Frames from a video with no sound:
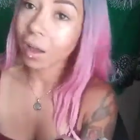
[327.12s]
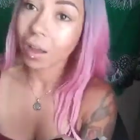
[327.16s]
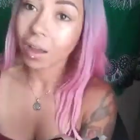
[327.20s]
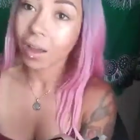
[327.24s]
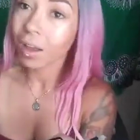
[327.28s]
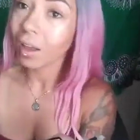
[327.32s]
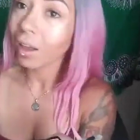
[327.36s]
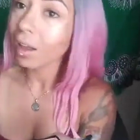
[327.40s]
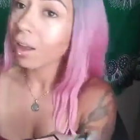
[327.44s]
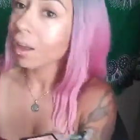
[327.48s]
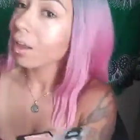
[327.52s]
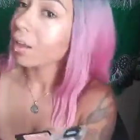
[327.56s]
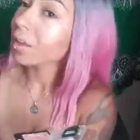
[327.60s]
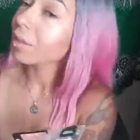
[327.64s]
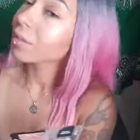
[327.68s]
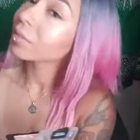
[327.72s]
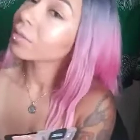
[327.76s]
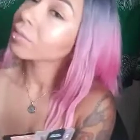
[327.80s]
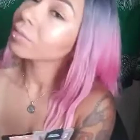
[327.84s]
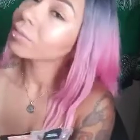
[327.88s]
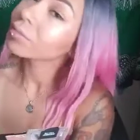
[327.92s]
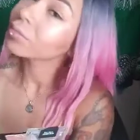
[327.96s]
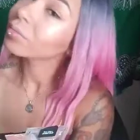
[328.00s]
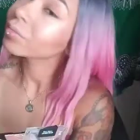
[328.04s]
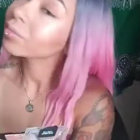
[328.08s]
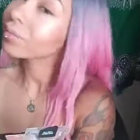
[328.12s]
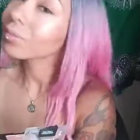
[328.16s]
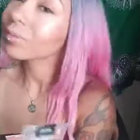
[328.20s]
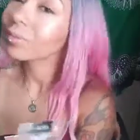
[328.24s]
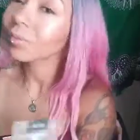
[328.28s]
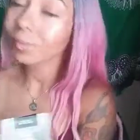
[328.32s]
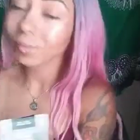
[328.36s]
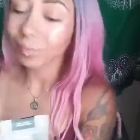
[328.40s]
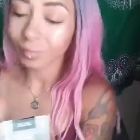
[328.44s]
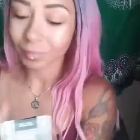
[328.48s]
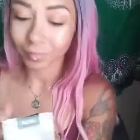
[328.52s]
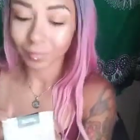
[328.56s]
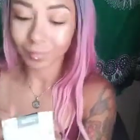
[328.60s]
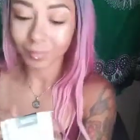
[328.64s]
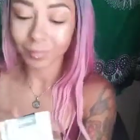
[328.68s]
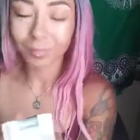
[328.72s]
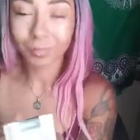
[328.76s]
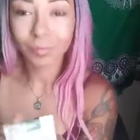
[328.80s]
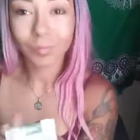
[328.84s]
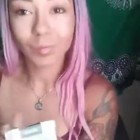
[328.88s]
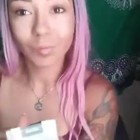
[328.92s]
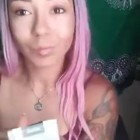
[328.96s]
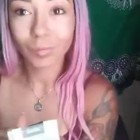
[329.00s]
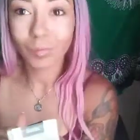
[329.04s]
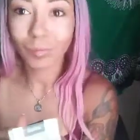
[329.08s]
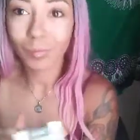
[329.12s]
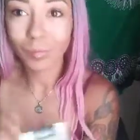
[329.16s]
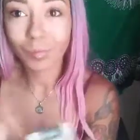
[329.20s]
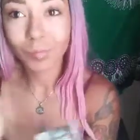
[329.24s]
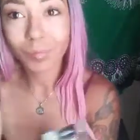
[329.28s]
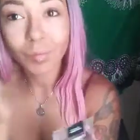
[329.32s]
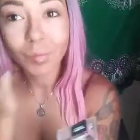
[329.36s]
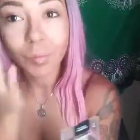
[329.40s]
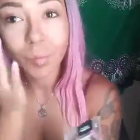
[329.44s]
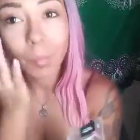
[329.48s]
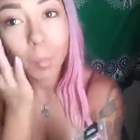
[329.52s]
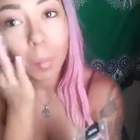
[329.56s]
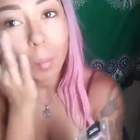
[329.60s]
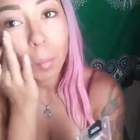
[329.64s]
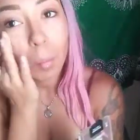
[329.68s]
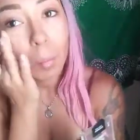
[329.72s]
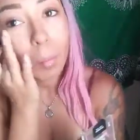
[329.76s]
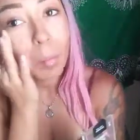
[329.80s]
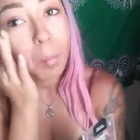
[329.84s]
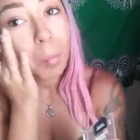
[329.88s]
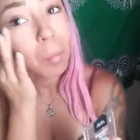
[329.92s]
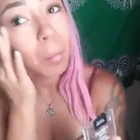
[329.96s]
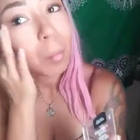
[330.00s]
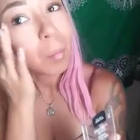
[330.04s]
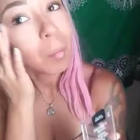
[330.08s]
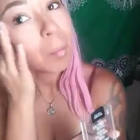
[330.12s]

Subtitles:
Me, again, I'm crunched on time. I got kids.